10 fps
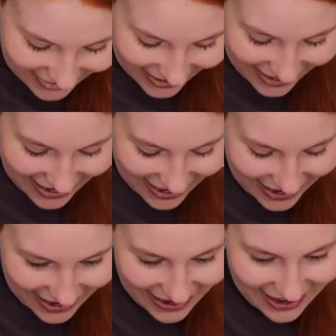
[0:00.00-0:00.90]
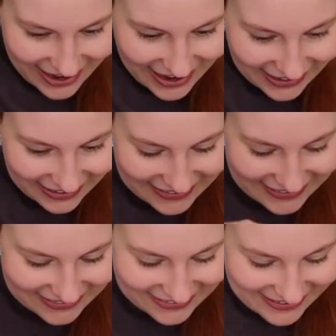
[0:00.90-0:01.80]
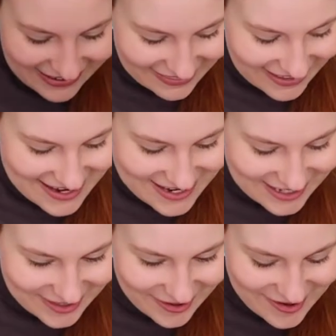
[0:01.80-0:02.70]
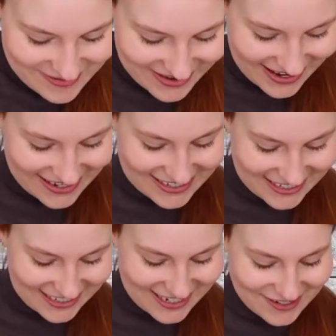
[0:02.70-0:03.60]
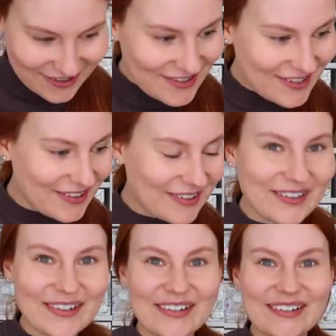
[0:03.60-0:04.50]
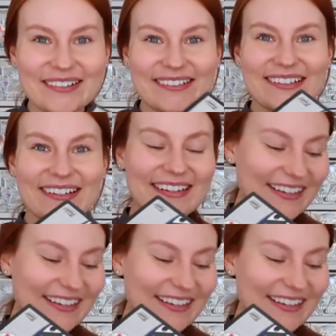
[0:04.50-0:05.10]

Ah! Thank you so much. She's so cool.